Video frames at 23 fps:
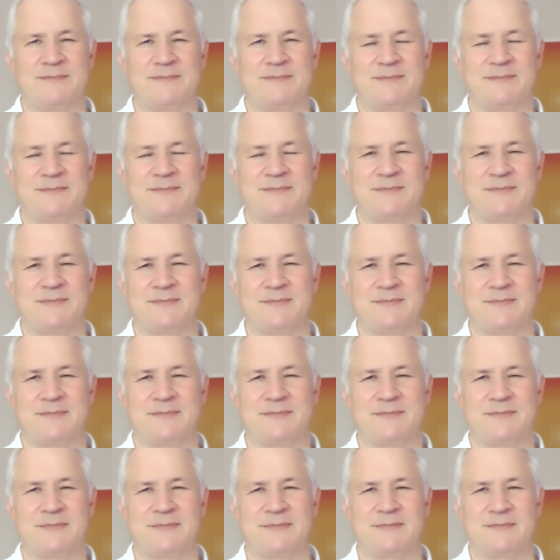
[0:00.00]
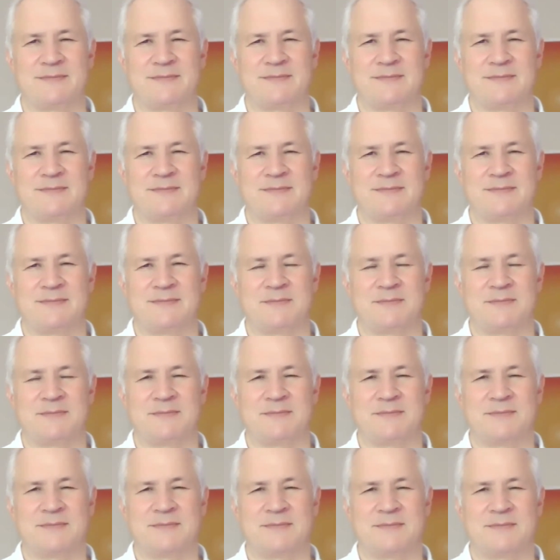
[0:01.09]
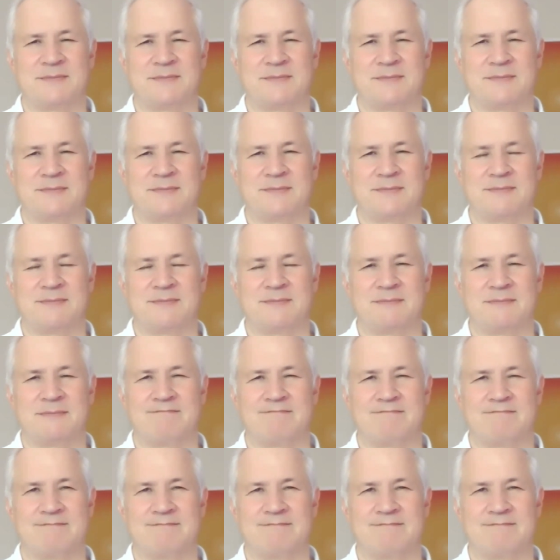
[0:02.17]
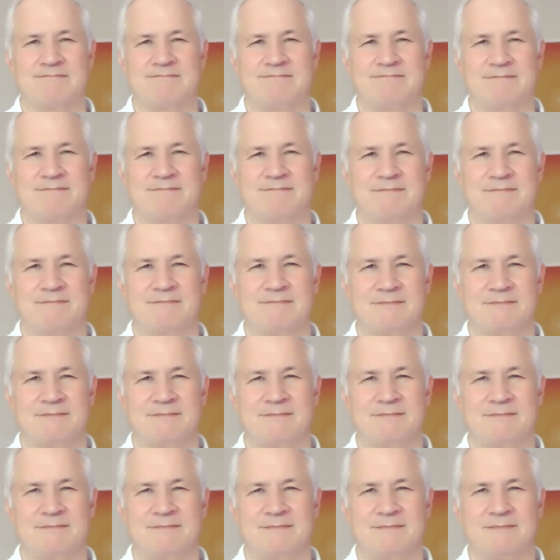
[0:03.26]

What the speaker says: [no speech]